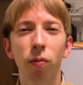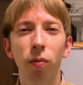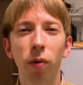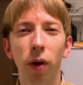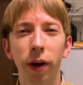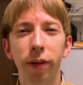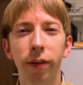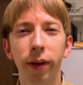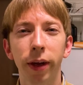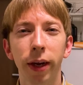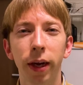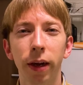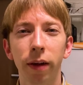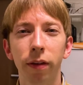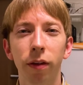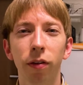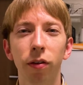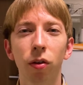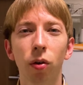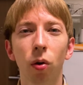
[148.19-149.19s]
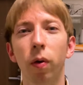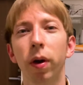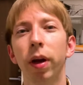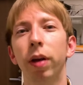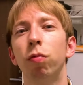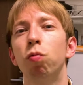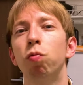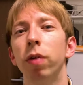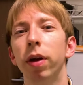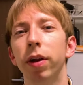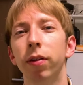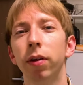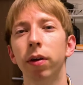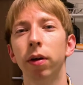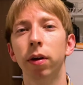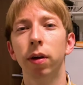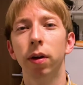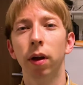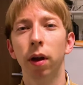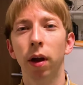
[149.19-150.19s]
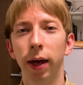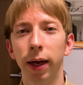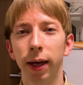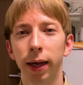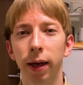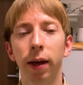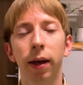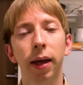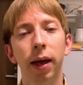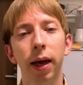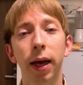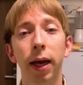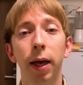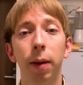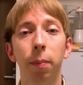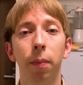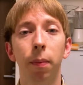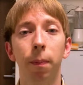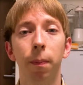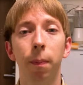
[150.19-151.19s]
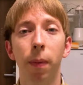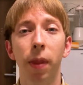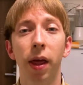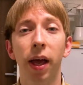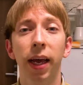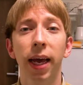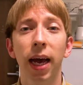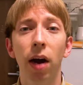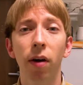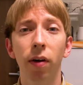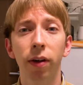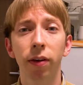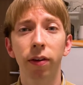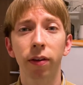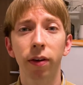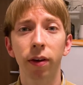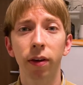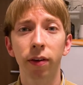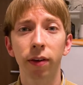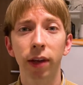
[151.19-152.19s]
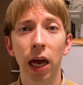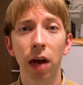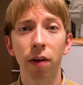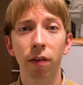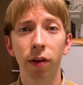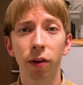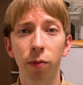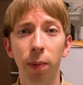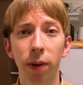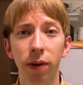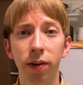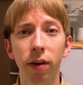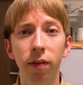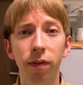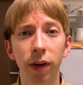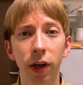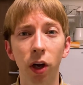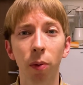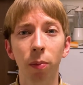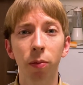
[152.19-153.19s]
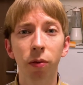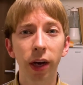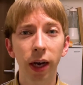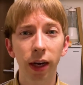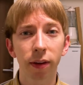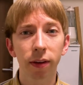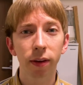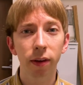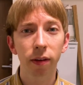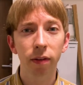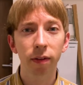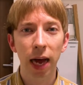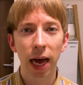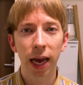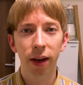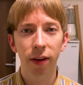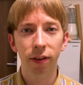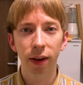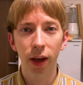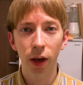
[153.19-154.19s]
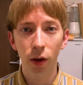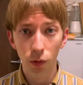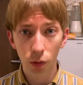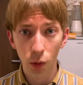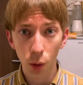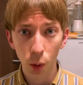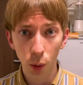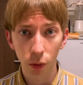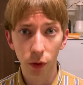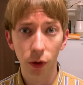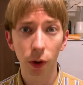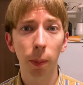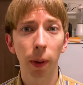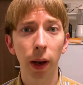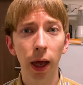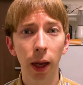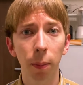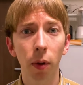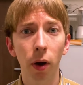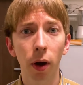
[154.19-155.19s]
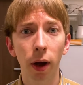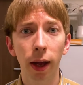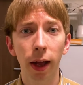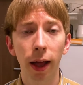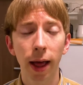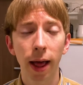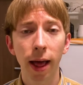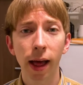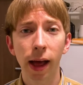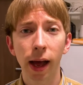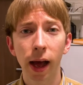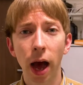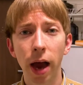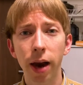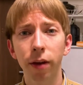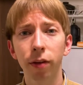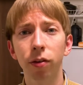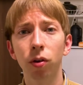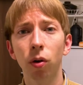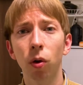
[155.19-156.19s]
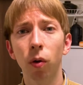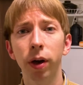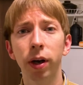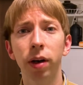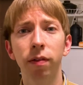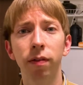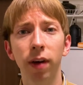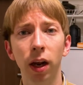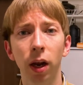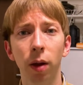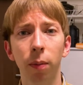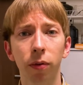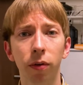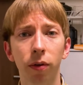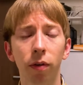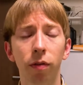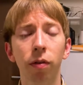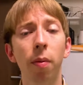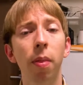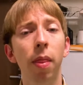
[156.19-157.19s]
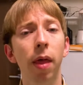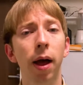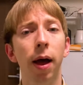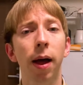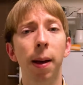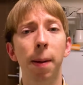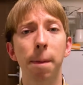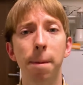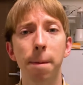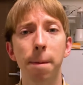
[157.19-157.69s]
writing, the story is written like a game. Characters have a specific objective and a set of rules to play by, and the story develops from there.